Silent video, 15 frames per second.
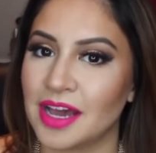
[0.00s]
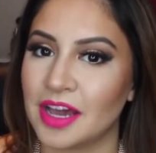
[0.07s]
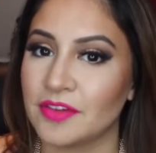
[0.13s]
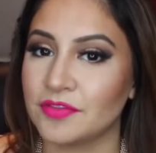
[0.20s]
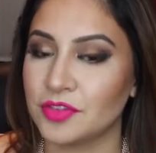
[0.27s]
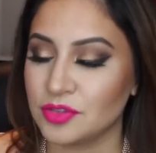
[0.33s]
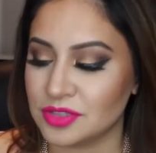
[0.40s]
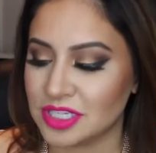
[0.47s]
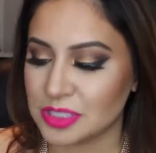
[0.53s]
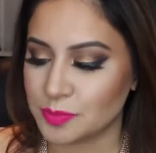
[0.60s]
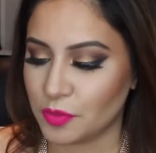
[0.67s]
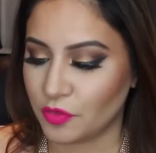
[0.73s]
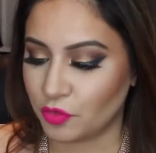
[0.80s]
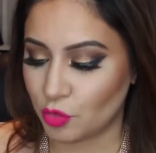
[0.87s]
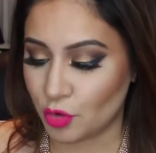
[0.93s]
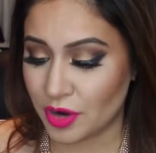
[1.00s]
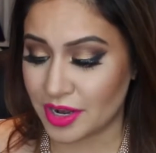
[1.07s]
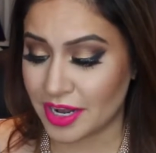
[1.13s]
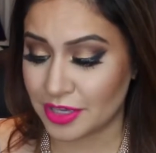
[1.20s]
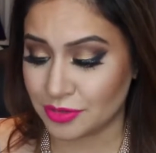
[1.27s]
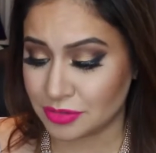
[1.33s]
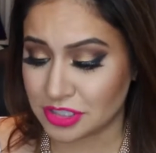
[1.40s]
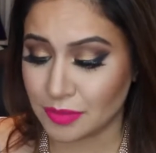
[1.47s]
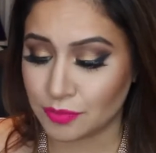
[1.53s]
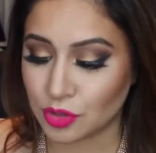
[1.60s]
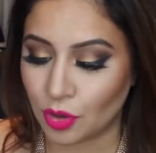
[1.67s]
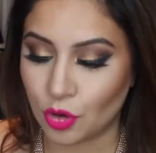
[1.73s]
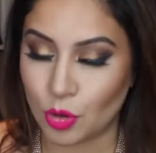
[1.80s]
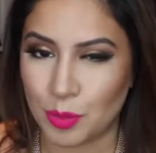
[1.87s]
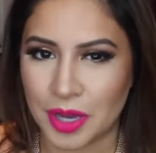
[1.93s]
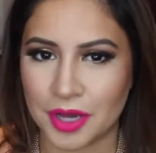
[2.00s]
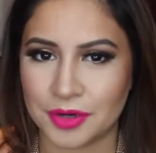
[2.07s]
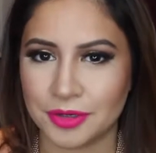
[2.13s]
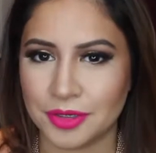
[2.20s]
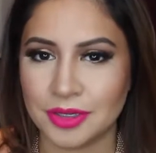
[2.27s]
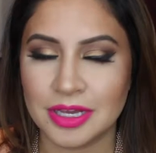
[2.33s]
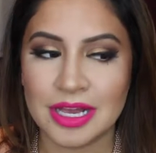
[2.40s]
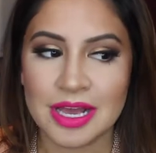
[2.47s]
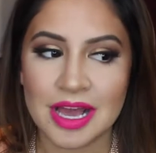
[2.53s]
I've used this before and I used up the whole bottle.